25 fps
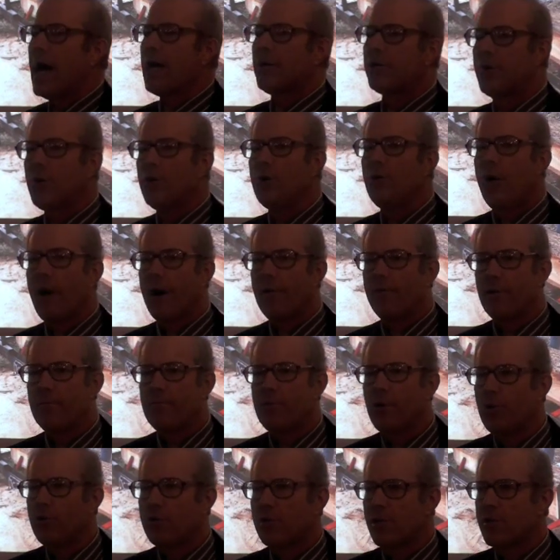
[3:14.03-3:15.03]
Not 2 of
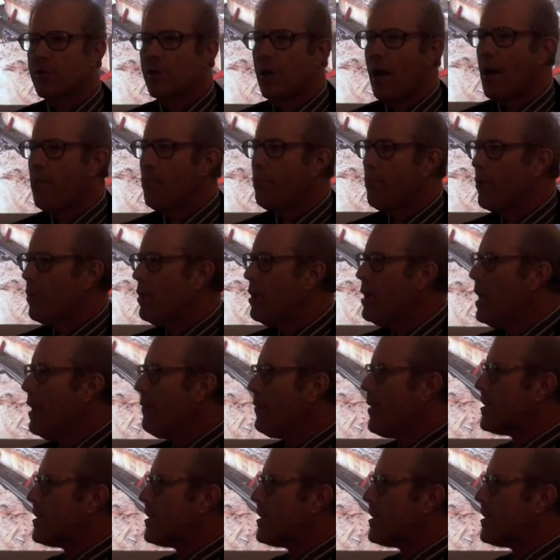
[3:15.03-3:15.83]
them uses lumber